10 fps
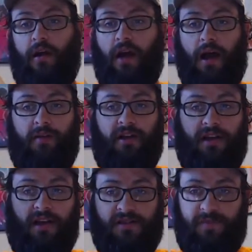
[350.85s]
I mean,
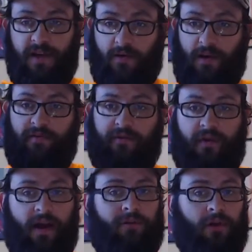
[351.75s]
it's been around
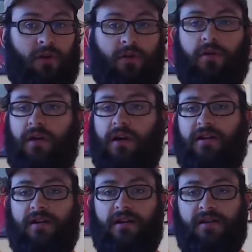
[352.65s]
forever.
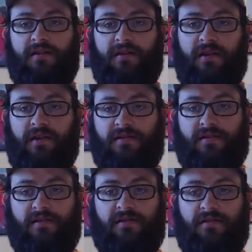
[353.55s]
It, it,
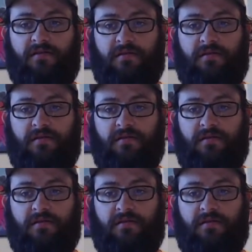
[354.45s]
it's